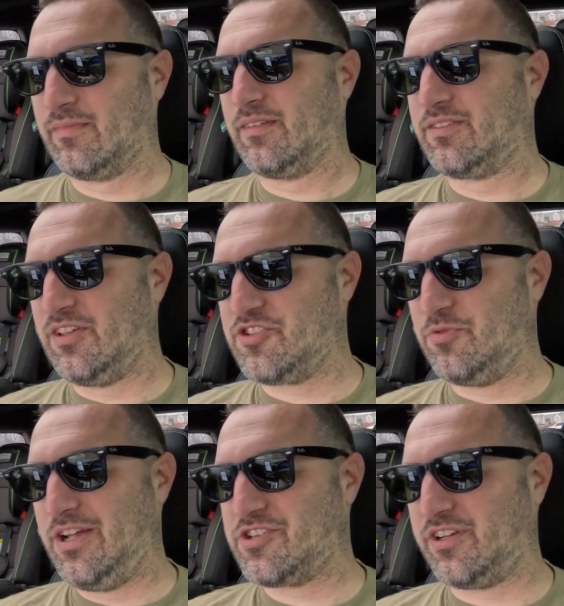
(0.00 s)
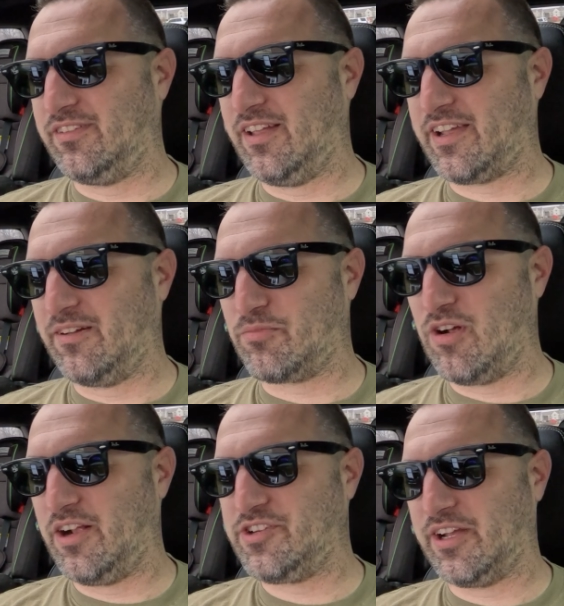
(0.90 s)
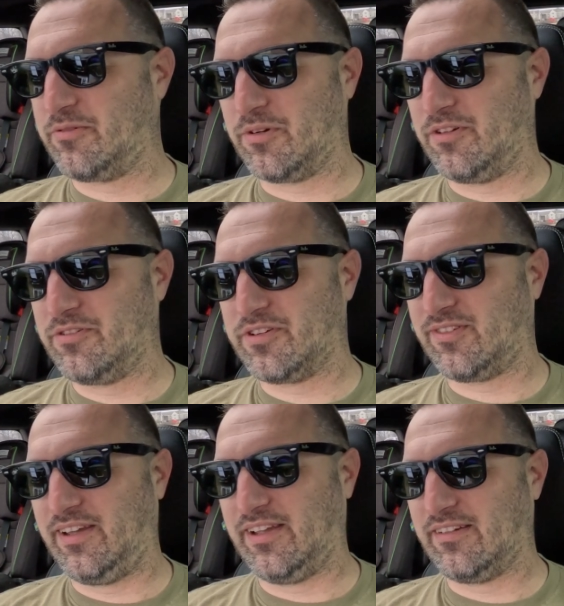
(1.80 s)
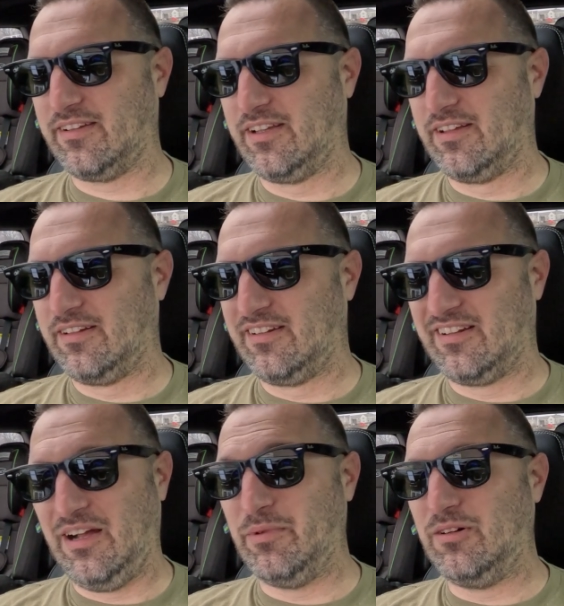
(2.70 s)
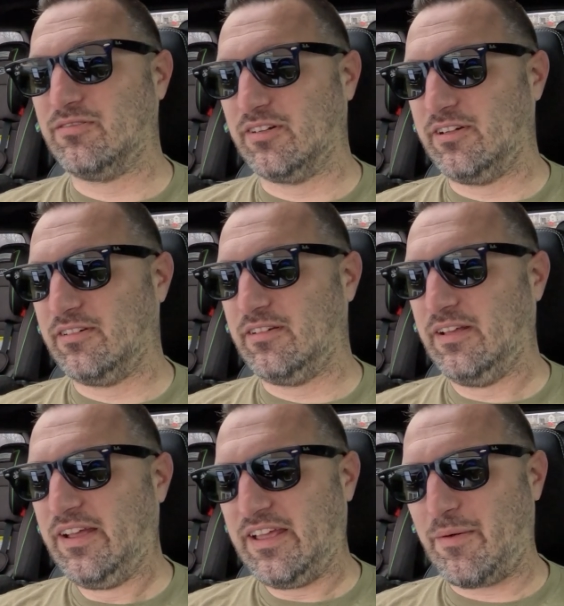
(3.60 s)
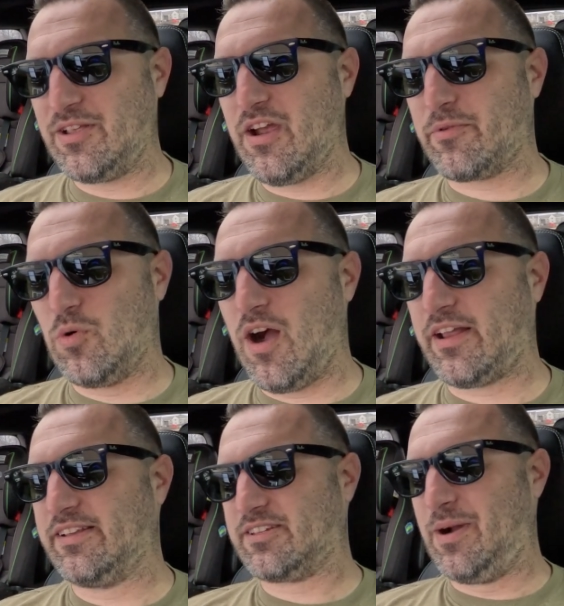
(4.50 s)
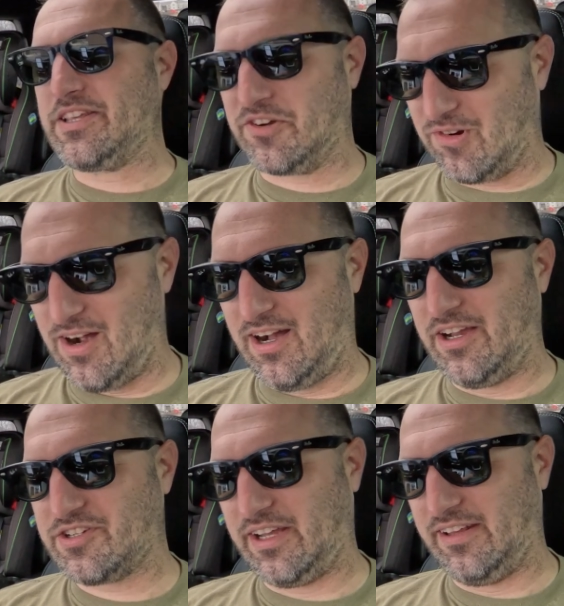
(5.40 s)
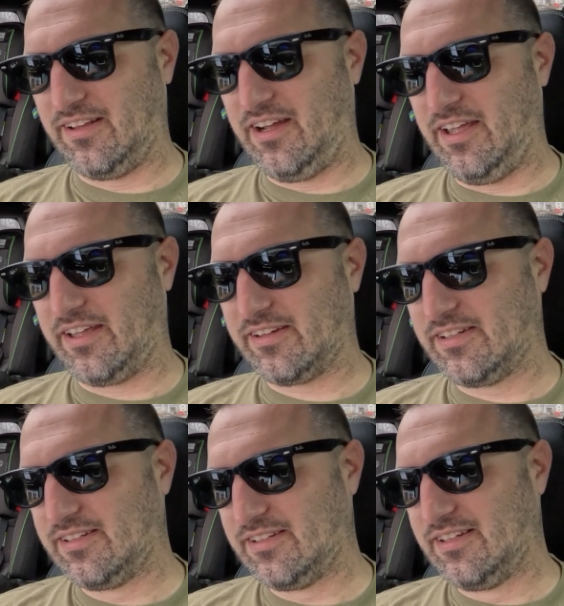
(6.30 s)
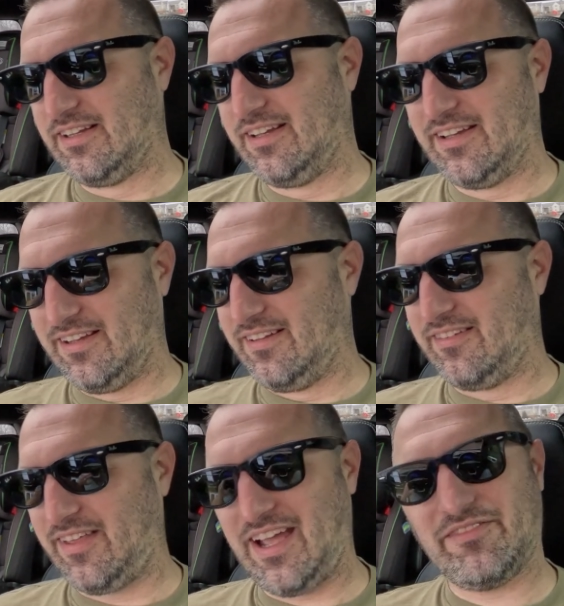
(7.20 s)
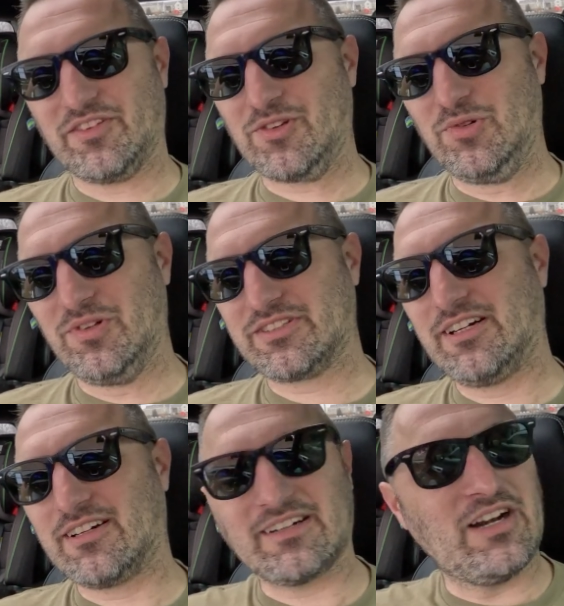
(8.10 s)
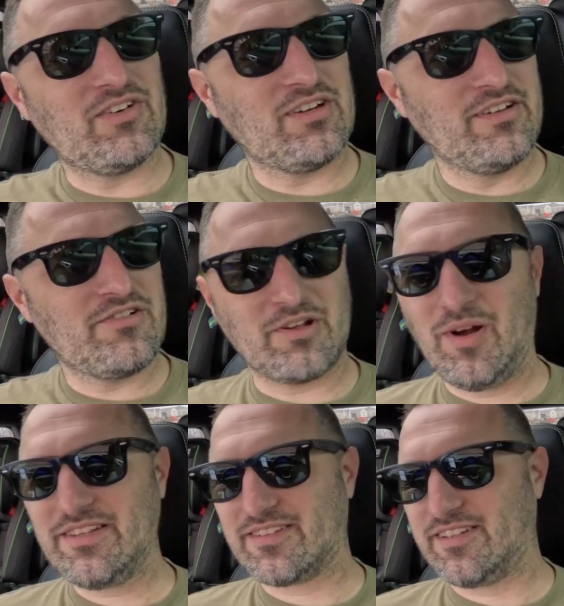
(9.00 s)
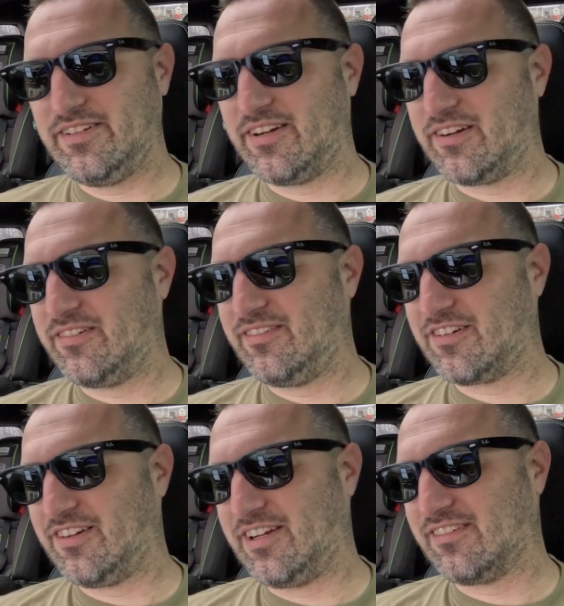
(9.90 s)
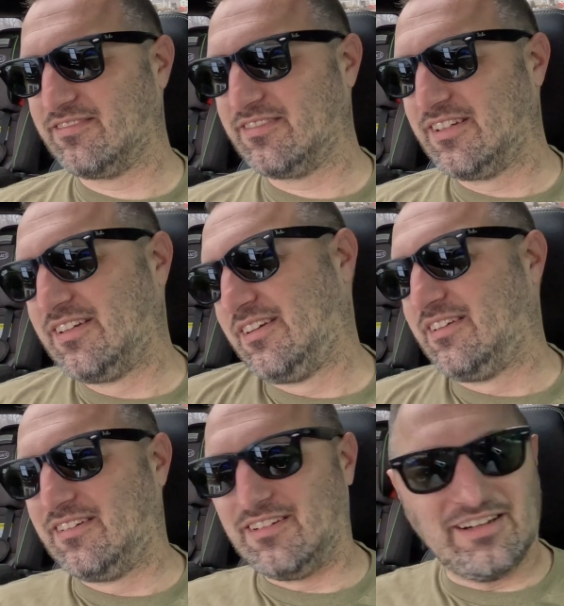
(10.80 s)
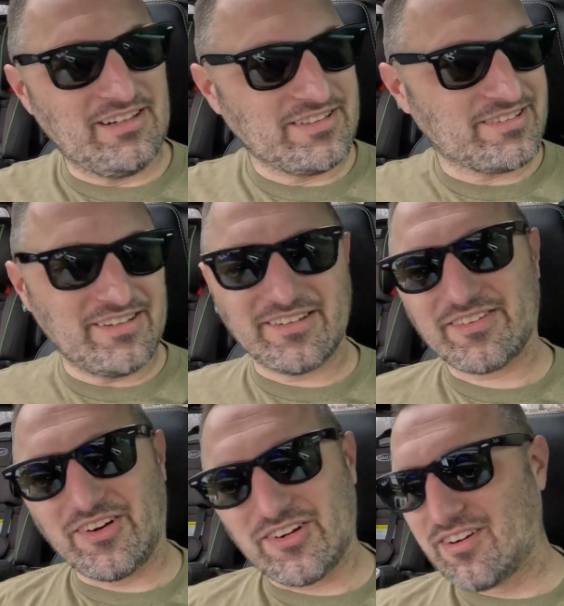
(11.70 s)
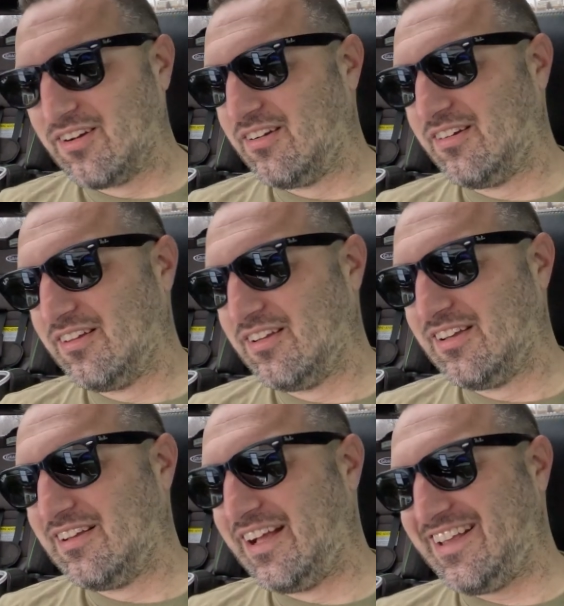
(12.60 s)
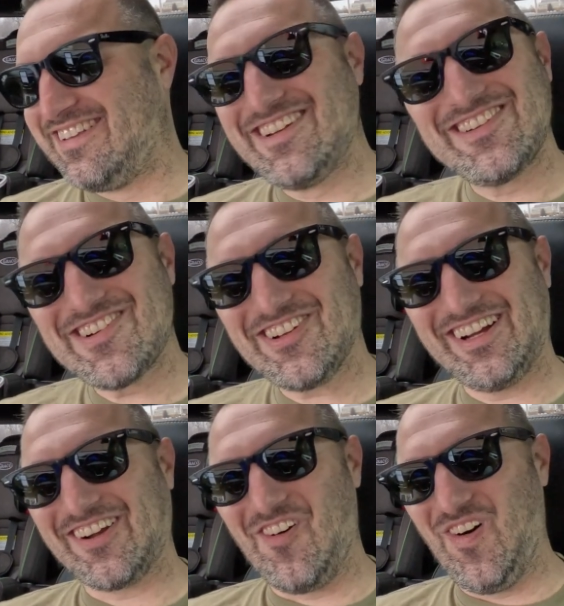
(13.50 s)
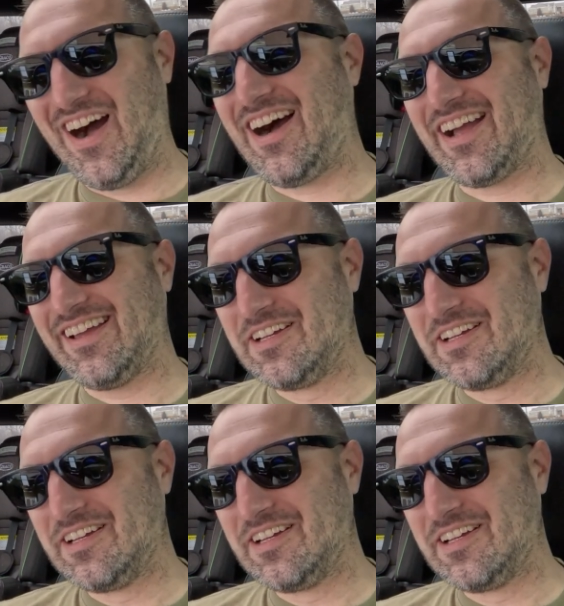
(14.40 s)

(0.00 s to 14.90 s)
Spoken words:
situation, like in a project, where you're just like, I'm over it. Yeah, I mean, you ever walk into somebody's garage and like they have this coolest car ever, and you're like, why is it sitting here? And they're like, it just needs a starter. And you're like, why?